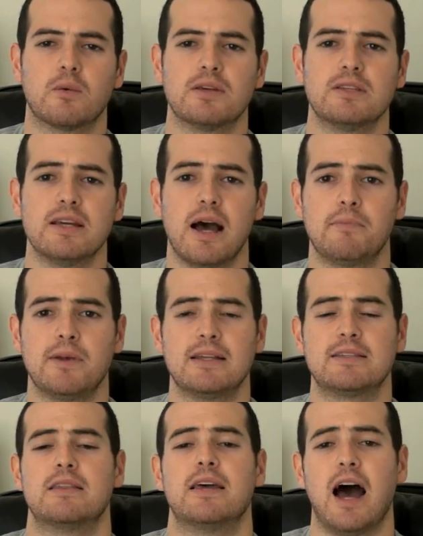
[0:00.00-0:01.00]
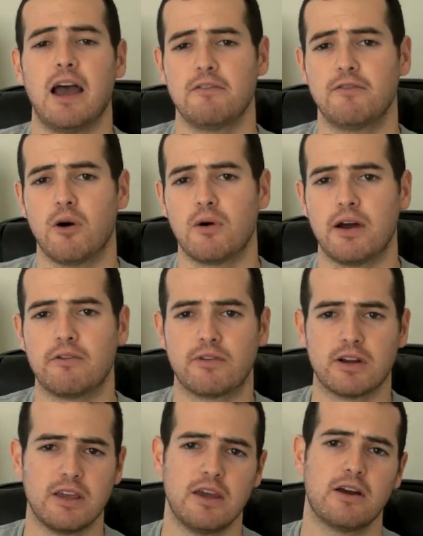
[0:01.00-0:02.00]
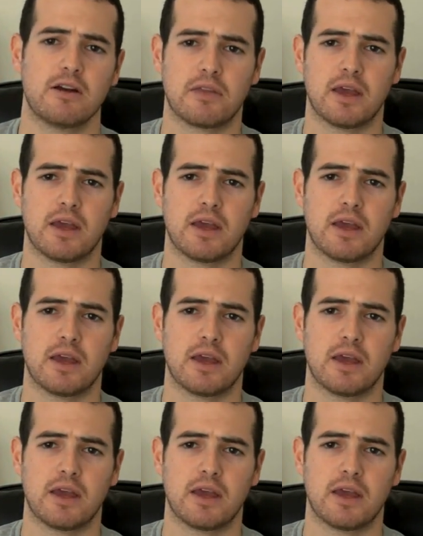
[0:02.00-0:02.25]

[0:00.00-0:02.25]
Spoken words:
We see updates to the iPhone every year,